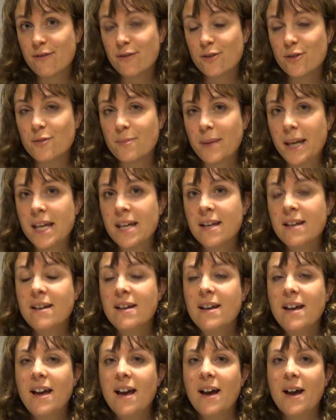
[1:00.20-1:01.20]
for me
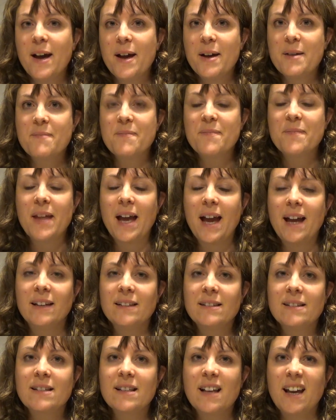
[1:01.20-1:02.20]

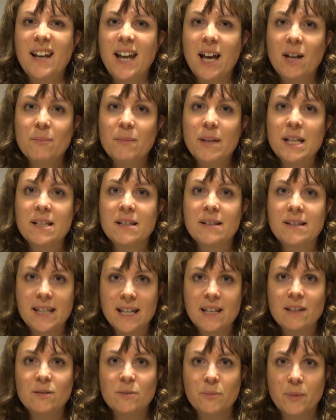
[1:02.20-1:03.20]
and helped me to
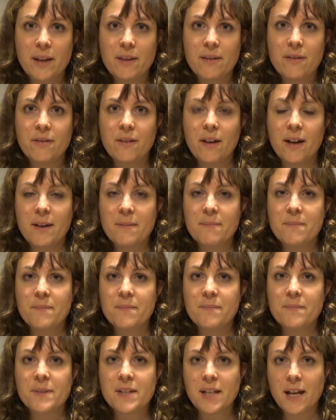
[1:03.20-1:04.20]
deal with
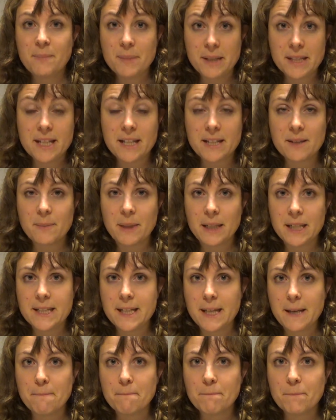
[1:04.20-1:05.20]
Simon's
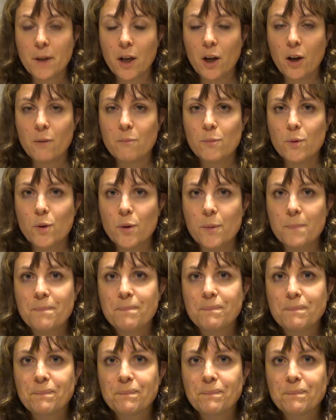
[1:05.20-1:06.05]
disability a lot more.